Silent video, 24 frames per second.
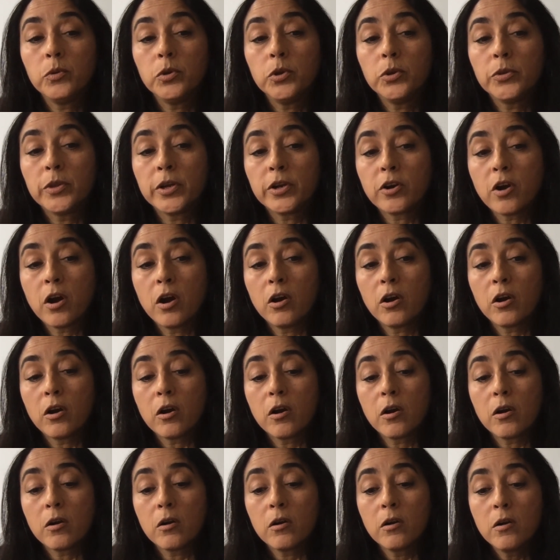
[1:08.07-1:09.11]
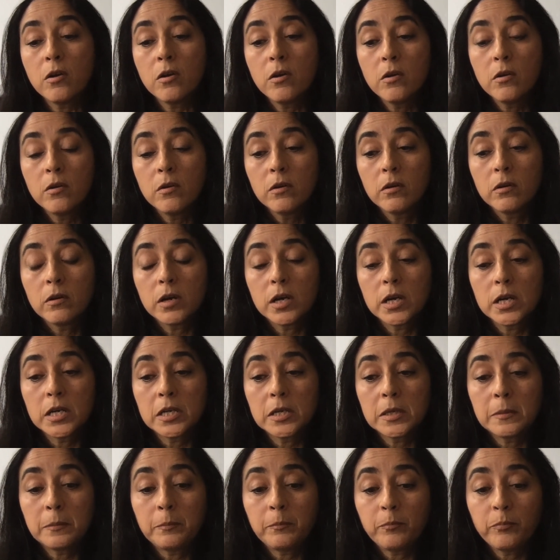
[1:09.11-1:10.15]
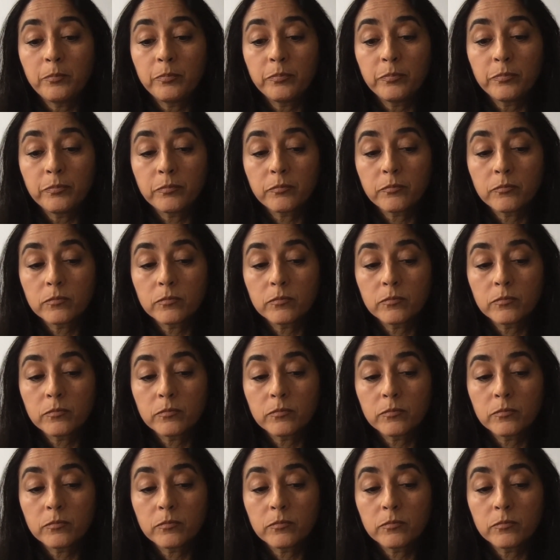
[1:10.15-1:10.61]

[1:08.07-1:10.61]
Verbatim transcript: there are um,